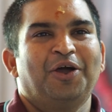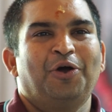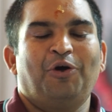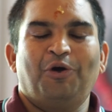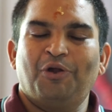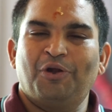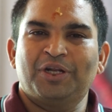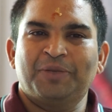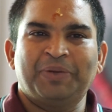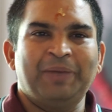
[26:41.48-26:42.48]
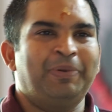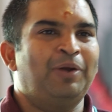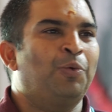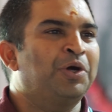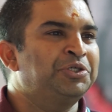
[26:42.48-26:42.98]
All the
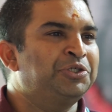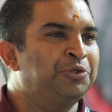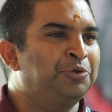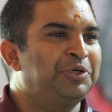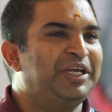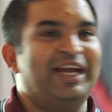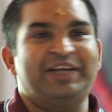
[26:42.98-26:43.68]
people want to know in